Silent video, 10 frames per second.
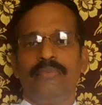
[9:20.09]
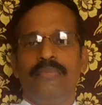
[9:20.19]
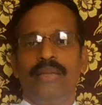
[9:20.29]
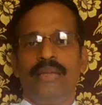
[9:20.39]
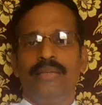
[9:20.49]

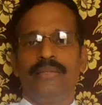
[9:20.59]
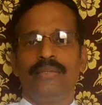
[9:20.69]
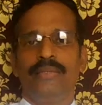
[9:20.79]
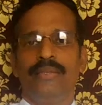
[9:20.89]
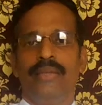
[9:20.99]

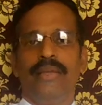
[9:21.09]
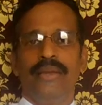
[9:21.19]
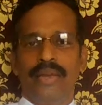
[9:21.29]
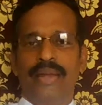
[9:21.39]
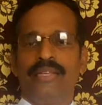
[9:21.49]
place,
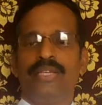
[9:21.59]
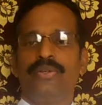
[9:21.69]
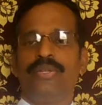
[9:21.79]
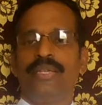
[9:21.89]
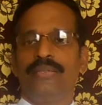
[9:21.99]
in addition
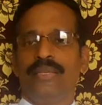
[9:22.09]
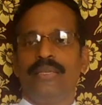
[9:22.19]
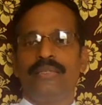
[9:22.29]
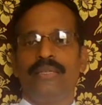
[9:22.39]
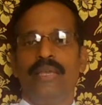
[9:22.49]
to these
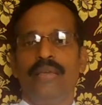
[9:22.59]
things,